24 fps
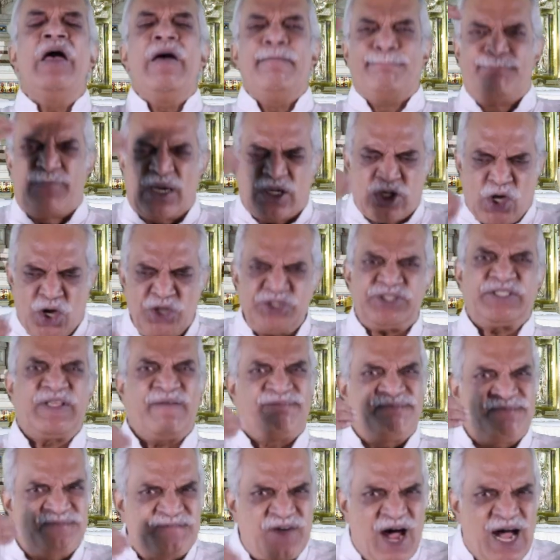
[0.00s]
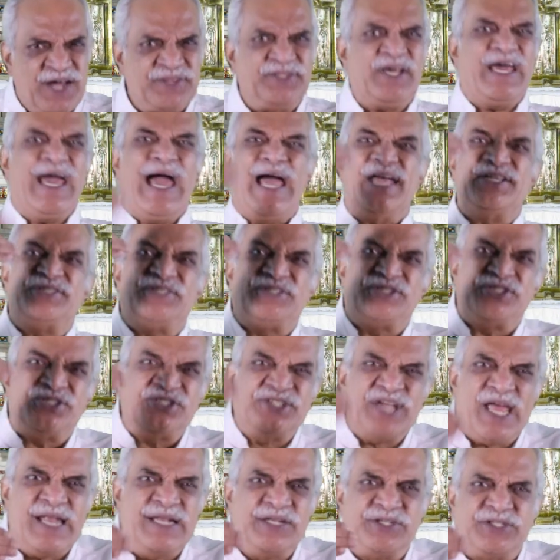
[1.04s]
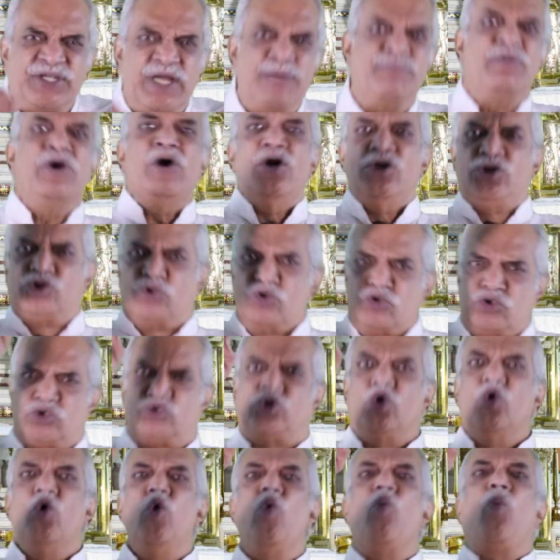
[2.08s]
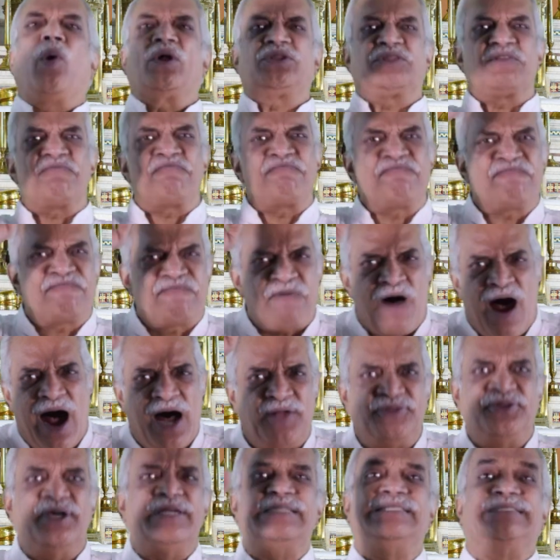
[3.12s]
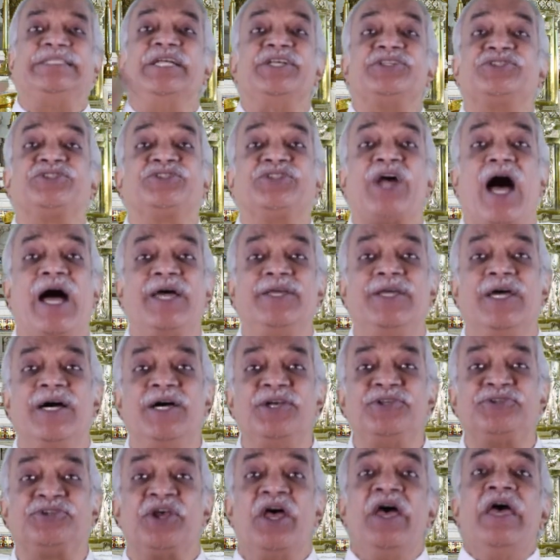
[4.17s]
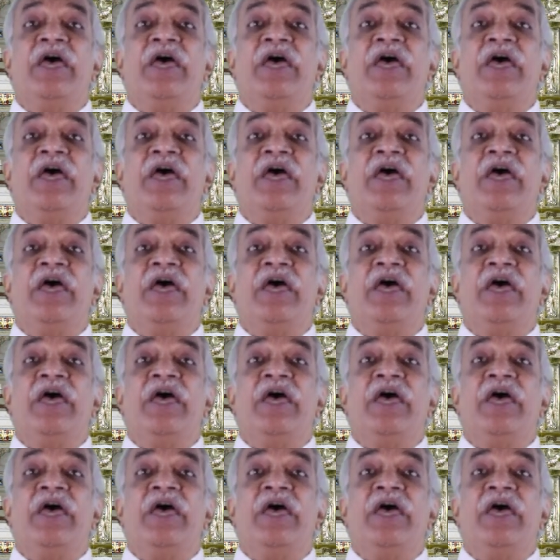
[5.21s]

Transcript: because the Father has sent him to do what the Father desires,